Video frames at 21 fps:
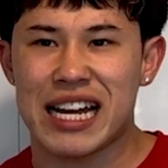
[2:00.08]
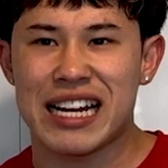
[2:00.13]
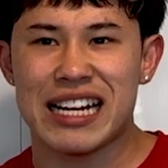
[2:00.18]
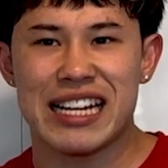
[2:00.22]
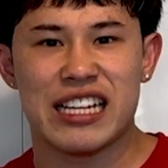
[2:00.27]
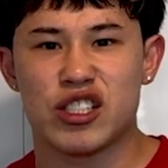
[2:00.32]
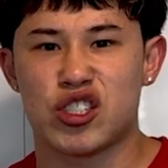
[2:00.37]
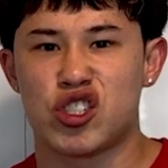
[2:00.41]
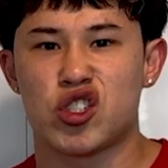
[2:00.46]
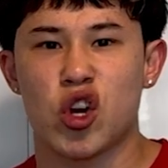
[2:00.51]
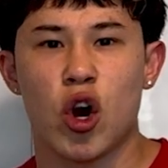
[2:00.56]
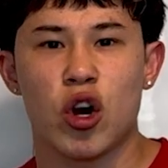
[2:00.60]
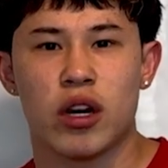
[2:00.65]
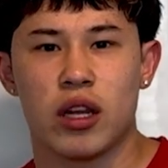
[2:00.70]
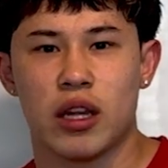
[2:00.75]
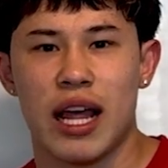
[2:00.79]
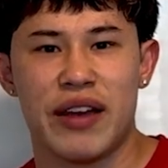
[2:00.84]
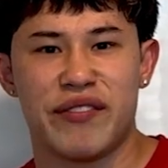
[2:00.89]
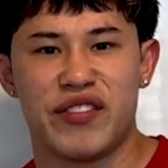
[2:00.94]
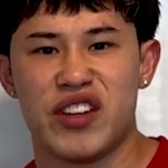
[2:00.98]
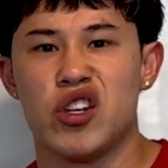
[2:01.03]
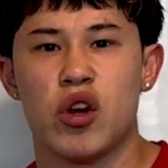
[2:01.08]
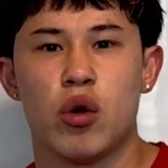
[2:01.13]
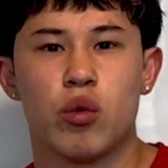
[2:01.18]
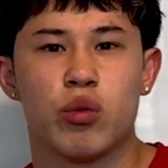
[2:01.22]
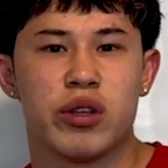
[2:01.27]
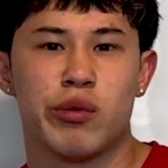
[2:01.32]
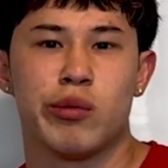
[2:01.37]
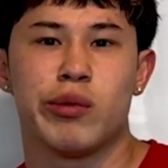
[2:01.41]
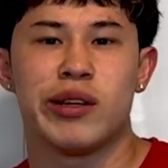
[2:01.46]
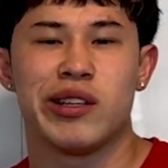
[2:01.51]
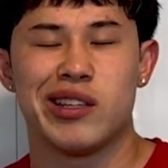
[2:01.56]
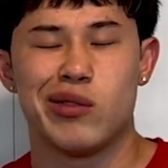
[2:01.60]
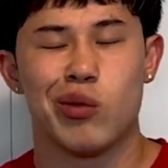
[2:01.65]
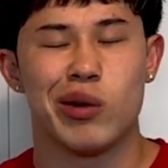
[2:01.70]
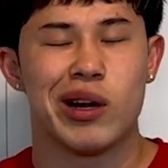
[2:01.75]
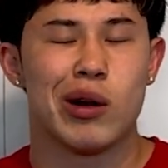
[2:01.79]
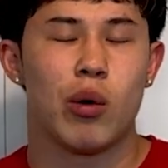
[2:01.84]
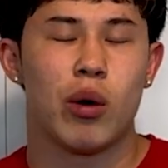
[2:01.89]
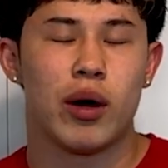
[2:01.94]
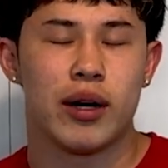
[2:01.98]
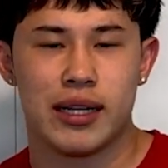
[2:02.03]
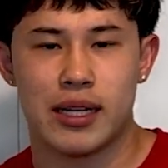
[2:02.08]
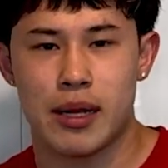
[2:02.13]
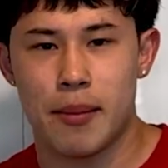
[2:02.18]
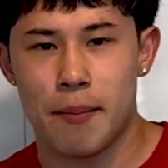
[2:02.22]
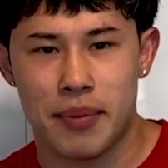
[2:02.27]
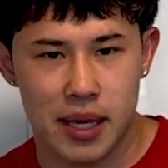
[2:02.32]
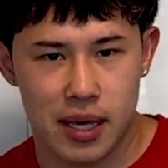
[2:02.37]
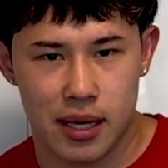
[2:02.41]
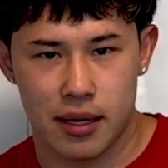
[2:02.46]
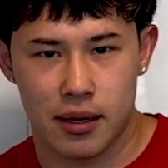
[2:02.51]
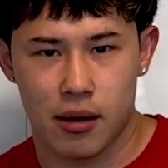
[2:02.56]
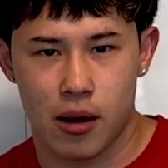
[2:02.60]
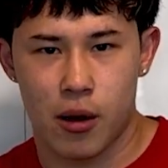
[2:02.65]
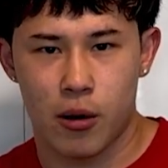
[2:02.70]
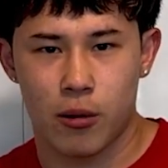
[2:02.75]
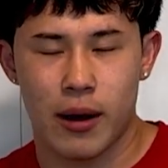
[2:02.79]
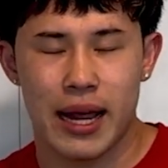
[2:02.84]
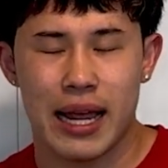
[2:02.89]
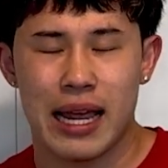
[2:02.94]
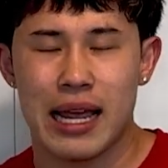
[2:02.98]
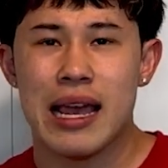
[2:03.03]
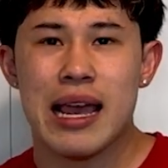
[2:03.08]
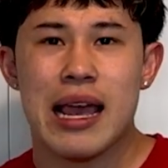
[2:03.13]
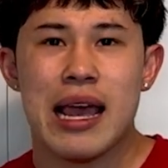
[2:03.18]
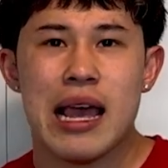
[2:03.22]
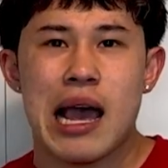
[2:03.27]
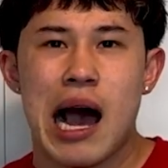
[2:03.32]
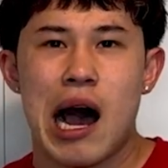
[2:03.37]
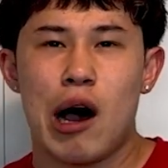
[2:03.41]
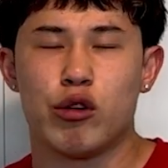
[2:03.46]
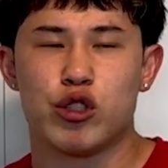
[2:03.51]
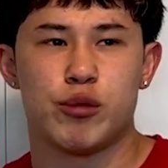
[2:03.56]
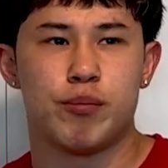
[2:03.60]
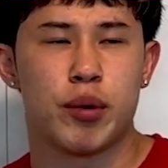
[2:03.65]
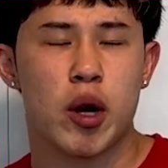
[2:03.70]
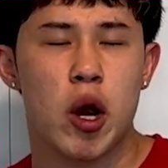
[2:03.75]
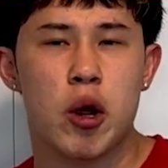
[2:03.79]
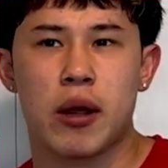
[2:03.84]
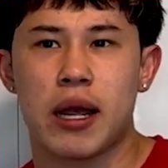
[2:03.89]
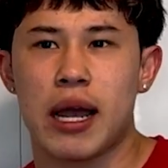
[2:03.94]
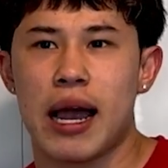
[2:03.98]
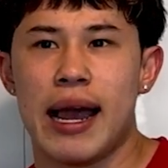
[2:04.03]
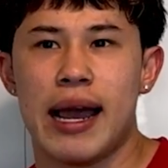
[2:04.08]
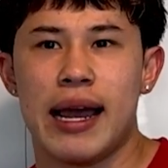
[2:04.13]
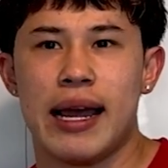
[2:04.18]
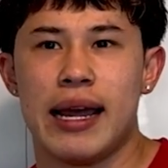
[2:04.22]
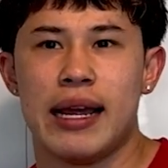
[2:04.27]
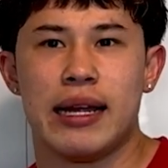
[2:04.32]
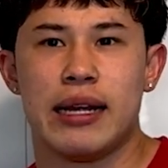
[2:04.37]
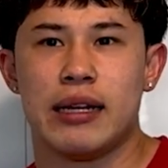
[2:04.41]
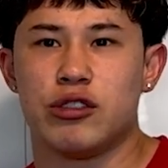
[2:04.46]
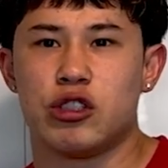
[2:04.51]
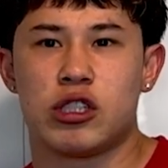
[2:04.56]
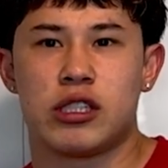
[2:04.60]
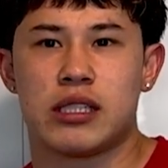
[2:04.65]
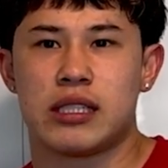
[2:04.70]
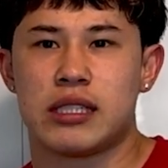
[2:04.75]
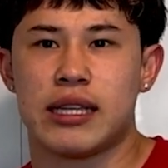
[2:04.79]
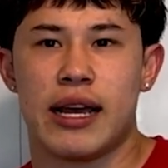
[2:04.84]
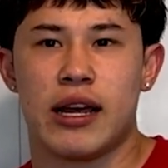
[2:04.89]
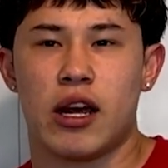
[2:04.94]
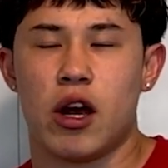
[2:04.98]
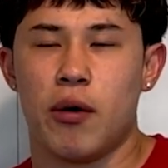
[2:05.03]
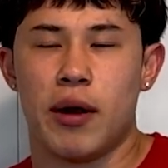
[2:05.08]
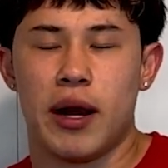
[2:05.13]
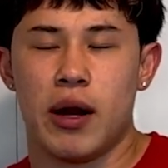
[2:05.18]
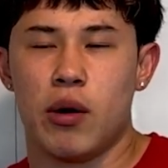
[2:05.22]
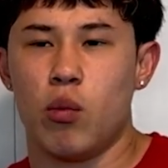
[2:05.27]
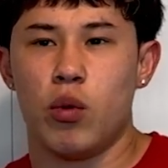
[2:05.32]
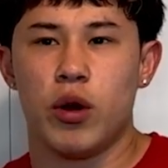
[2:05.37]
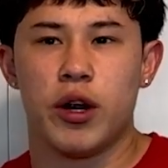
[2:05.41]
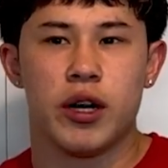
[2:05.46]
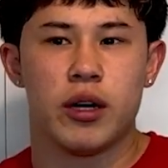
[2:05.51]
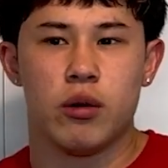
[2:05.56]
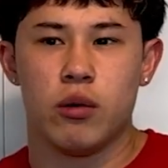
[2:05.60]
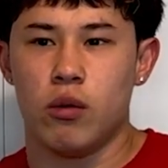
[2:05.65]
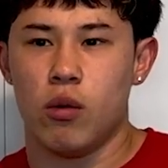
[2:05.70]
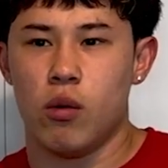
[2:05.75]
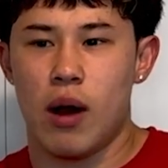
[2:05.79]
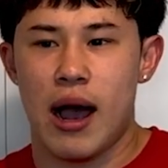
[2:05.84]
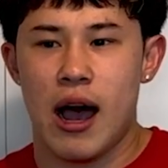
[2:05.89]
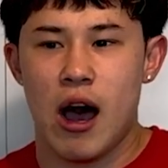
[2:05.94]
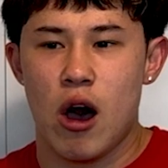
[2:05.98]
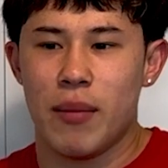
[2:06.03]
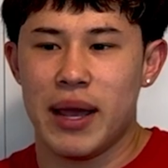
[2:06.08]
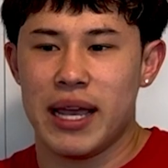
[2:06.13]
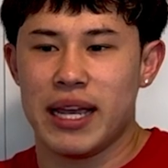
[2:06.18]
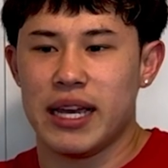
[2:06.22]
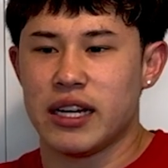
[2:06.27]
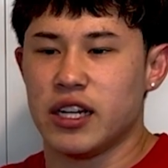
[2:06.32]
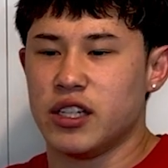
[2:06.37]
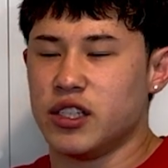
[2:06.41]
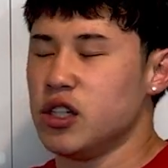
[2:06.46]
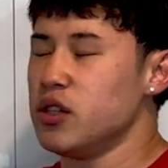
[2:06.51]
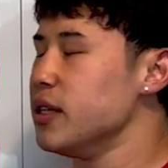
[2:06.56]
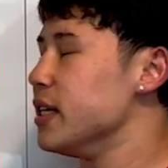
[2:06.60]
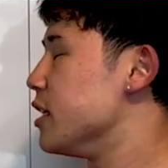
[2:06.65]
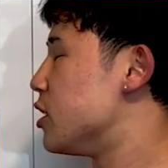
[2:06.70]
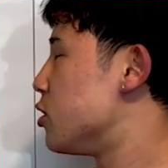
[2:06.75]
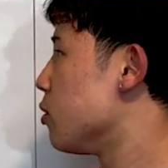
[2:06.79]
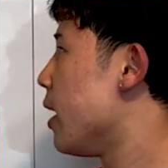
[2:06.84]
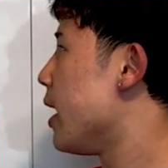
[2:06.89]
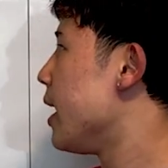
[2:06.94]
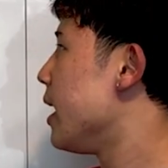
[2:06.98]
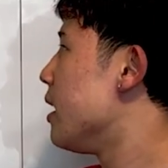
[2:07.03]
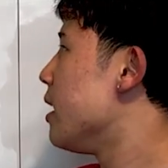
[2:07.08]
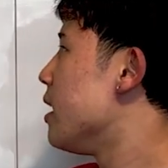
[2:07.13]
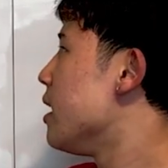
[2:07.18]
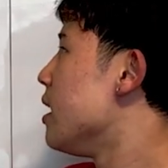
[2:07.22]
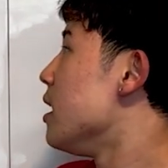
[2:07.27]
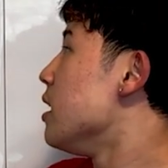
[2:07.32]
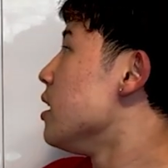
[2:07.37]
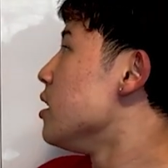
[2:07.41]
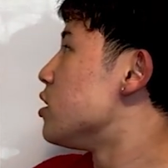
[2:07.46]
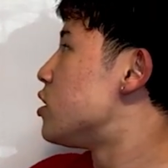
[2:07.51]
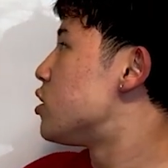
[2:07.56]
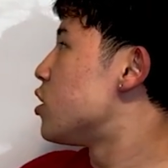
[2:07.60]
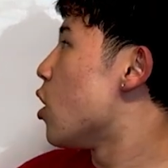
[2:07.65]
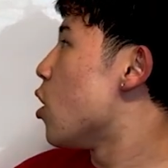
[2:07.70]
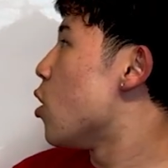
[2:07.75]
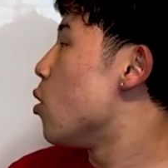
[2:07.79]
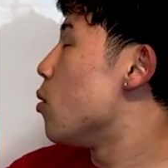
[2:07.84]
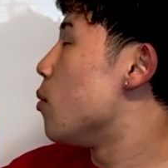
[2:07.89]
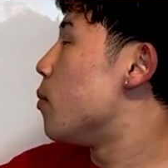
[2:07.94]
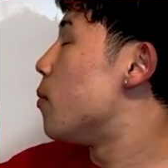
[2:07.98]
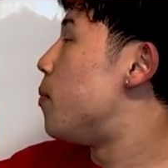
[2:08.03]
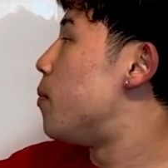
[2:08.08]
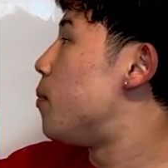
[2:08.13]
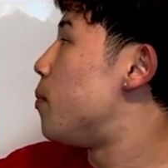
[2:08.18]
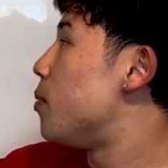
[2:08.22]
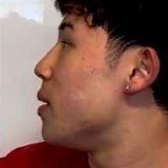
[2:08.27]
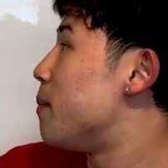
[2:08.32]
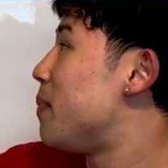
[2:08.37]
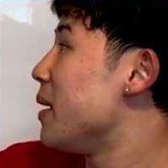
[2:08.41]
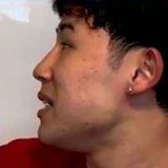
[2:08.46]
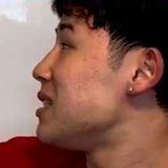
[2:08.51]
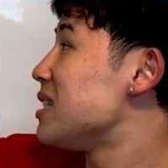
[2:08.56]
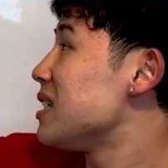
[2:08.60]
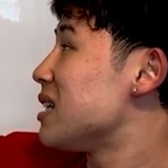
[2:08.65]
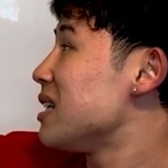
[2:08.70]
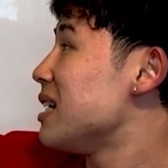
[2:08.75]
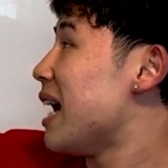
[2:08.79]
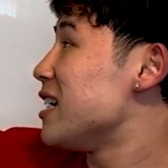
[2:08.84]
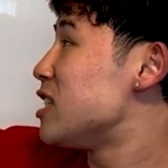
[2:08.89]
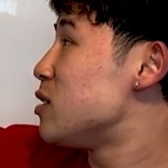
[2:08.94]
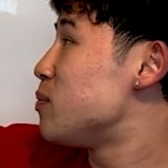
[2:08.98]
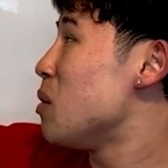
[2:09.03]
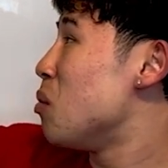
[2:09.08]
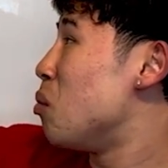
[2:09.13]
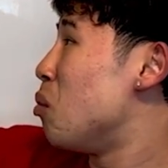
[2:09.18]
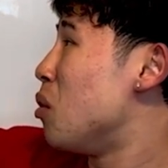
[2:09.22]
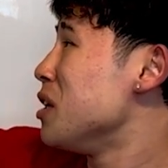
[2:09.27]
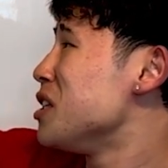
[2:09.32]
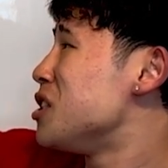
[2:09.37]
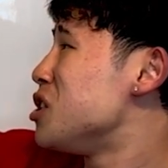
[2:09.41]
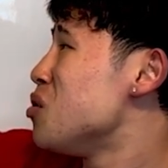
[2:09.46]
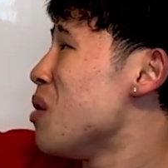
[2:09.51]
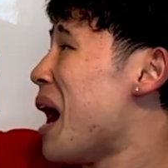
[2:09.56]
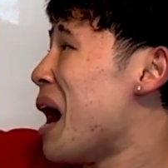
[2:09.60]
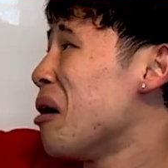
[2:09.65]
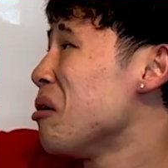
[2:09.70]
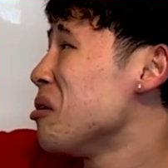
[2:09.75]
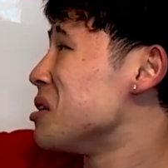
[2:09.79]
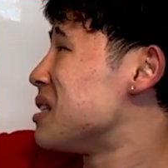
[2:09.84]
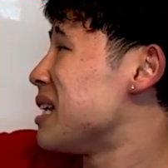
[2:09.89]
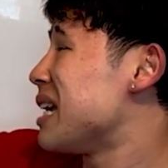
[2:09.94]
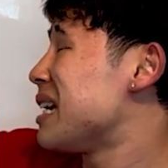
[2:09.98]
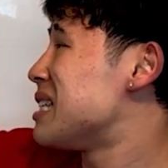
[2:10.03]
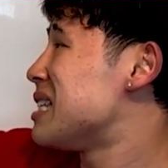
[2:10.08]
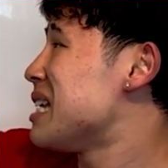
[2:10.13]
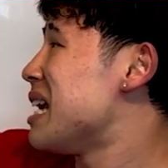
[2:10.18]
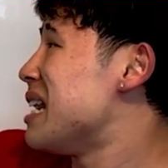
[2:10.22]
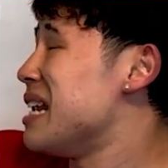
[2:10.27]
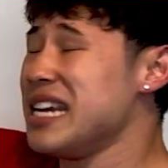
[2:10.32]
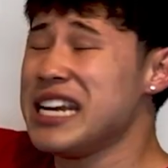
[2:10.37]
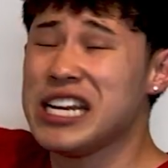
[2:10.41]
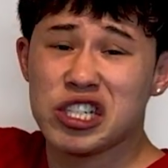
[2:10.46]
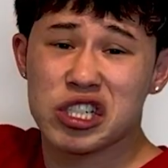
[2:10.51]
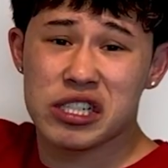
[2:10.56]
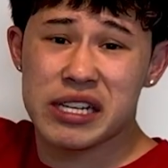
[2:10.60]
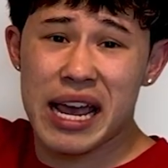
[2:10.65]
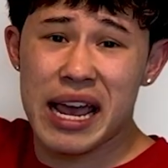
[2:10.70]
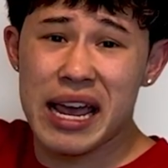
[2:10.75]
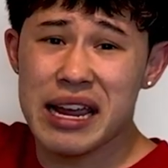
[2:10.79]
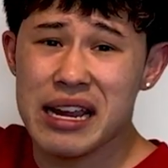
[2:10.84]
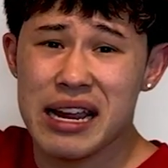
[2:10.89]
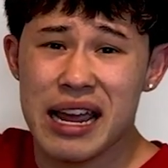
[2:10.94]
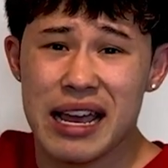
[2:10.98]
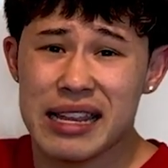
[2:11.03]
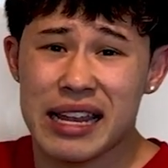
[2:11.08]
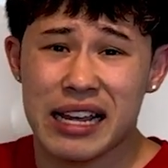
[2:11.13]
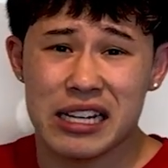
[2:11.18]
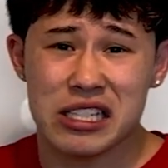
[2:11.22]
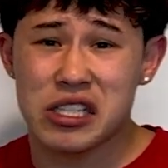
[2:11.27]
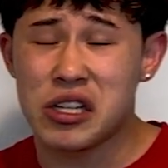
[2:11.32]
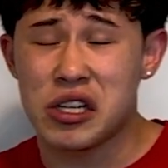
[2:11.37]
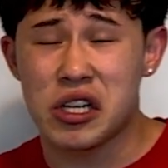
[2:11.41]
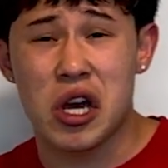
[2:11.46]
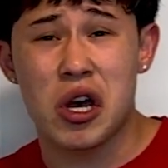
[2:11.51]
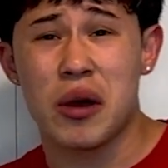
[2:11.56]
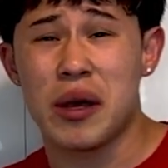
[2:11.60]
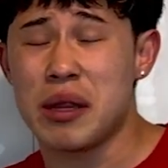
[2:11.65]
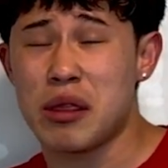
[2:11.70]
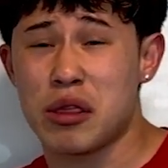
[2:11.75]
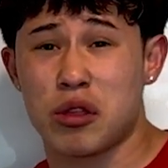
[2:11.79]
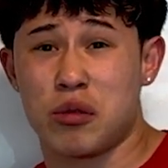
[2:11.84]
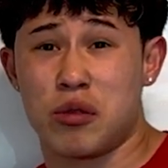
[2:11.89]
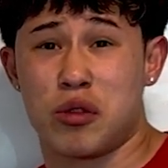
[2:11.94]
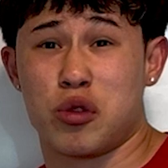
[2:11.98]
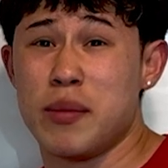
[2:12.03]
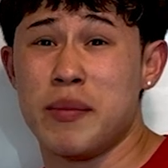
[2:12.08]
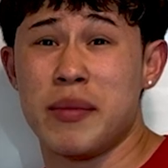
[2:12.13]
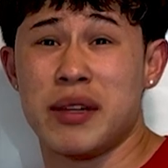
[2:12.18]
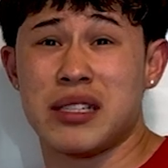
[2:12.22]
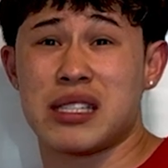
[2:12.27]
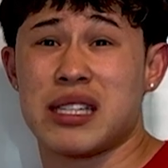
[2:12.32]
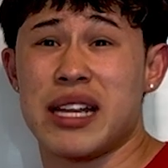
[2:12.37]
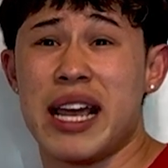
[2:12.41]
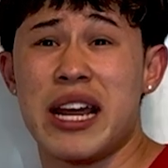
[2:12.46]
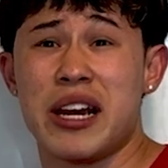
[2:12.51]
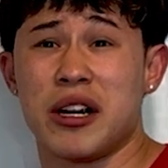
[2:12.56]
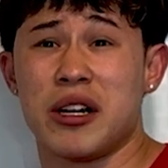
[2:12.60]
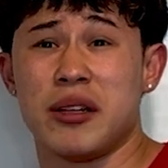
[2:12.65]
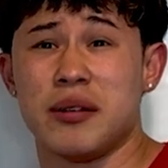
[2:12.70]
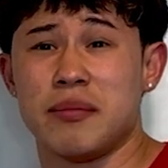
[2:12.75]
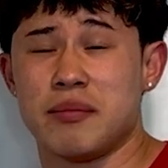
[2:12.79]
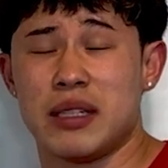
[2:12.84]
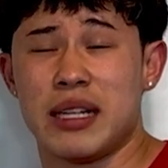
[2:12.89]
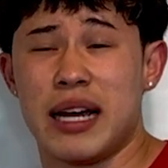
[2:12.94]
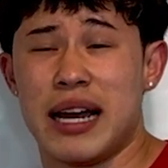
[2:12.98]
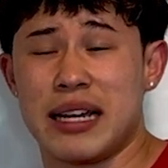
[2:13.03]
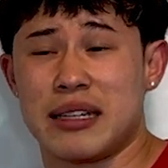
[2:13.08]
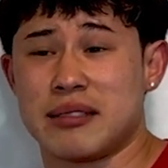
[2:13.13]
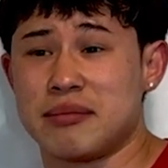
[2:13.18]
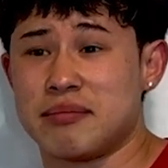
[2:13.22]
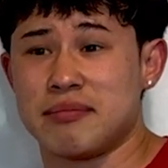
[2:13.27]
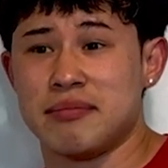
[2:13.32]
kind of getting started in life. Didn't know really where I wanted to be, all right? I was broke. I was just like, all right, how am I going to do this, right? So, but basically, I spent 1 to 2 hours, like I said, each day. And next thing you know it, 3 months later, like,